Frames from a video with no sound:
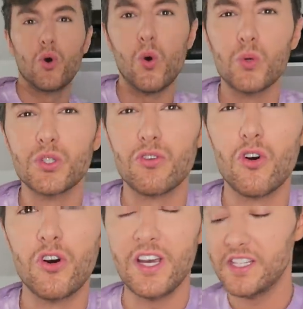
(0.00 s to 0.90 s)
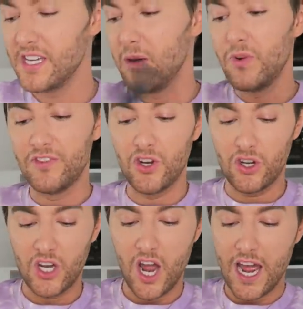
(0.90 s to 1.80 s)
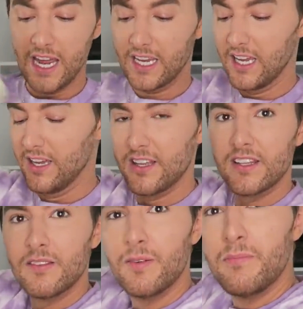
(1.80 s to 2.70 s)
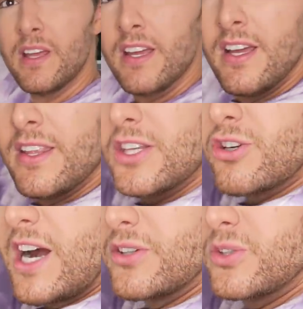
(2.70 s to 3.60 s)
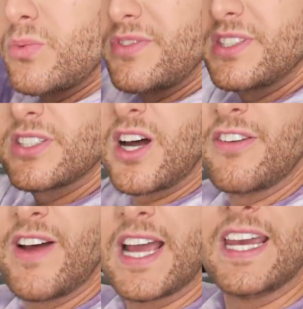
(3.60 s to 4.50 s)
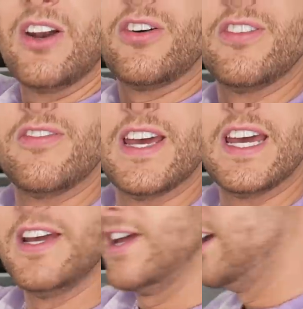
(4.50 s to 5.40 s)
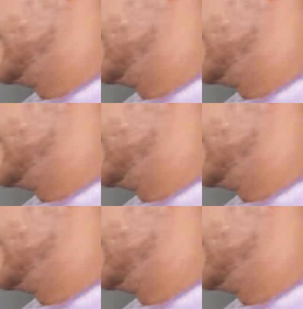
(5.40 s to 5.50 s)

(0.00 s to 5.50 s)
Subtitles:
corduroys and we've got like the trousers with stuff hanging off of it.